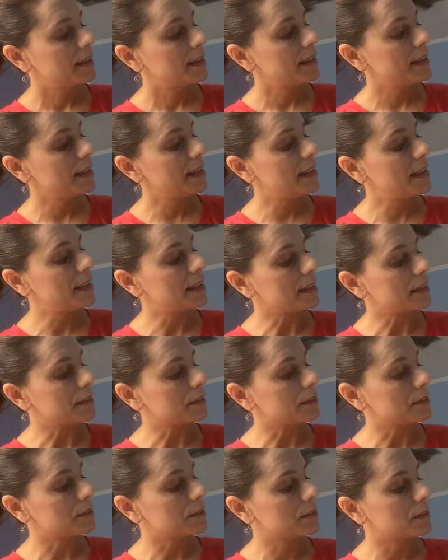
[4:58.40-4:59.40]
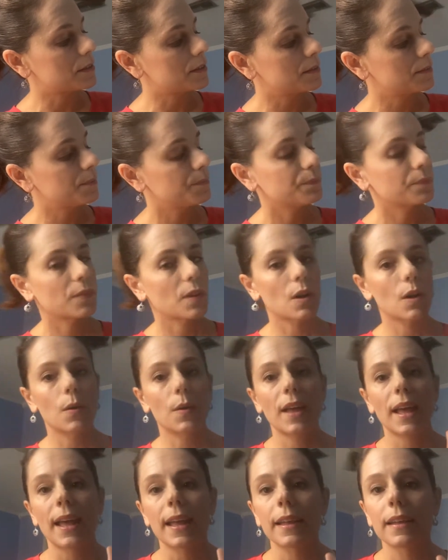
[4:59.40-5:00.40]
Is.
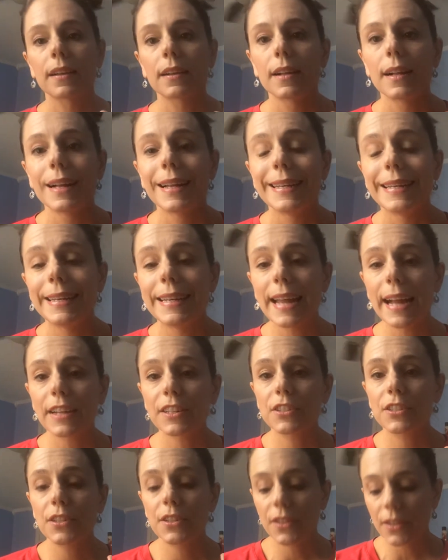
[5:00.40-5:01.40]
Okay. Next to the